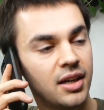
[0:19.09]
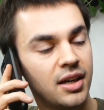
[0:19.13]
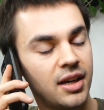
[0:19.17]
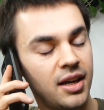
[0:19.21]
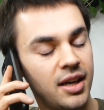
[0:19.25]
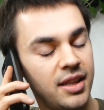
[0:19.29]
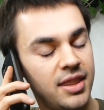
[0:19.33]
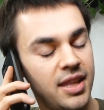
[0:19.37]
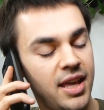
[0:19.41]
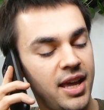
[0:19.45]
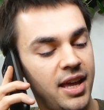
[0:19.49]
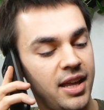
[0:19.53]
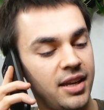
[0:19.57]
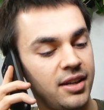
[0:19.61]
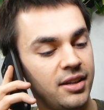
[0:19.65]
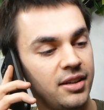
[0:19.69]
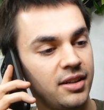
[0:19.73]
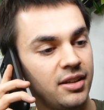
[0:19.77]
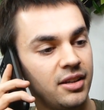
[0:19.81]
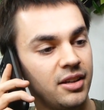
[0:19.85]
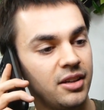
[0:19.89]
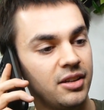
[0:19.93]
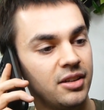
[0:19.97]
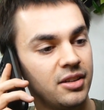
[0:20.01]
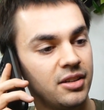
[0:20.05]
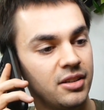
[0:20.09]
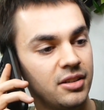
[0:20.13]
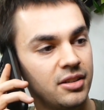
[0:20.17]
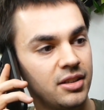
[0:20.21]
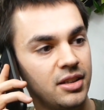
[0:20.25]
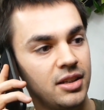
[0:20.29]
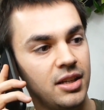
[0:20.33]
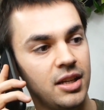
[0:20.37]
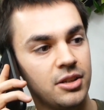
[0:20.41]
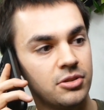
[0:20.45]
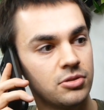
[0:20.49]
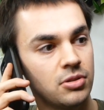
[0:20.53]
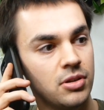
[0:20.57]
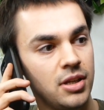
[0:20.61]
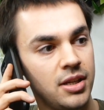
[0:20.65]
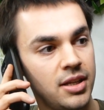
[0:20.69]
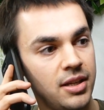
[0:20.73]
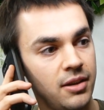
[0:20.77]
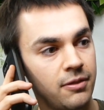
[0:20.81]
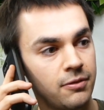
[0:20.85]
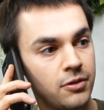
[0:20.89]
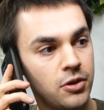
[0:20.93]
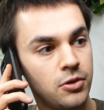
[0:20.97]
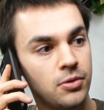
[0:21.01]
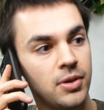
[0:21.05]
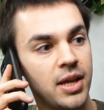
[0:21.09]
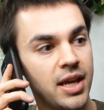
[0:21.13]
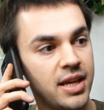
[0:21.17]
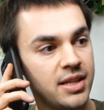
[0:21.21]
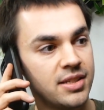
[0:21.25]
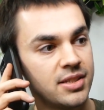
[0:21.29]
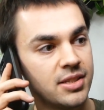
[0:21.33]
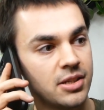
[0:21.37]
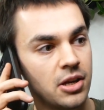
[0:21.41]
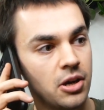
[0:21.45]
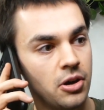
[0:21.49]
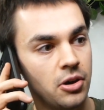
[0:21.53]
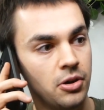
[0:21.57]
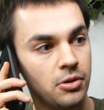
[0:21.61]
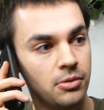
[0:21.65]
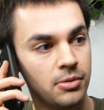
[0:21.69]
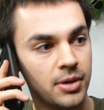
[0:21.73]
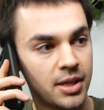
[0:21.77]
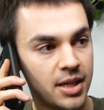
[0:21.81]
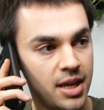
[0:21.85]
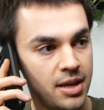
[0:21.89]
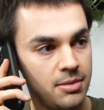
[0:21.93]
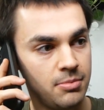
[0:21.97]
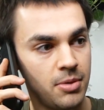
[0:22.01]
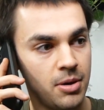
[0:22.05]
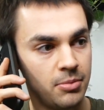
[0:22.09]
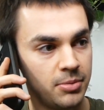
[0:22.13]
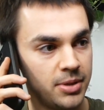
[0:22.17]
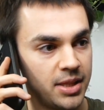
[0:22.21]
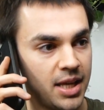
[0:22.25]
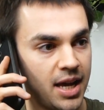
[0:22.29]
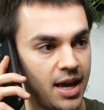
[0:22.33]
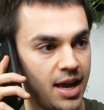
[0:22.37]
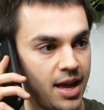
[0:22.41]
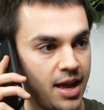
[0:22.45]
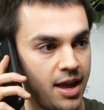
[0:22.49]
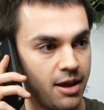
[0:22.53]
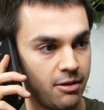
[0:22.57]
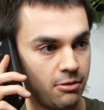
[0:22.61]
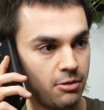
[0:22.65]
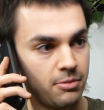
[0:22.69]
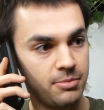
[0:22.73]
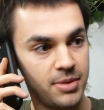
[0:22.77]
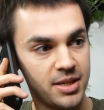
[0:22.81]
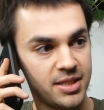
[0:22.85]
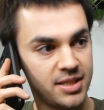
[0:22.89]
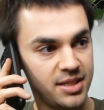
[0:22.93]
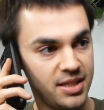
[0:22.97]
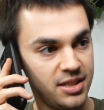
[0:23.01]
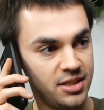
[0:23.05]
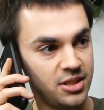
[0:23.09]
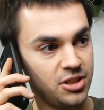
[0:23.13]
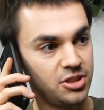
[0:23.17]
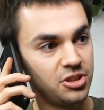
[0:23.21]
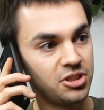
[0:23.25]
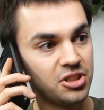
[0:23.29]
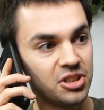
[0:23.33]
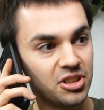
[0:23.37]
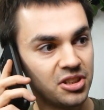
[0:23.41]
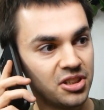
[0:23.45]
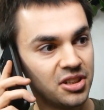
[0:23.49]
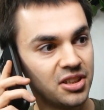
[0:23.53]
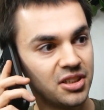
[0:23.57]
And then literally a few days ago it came up with that error message.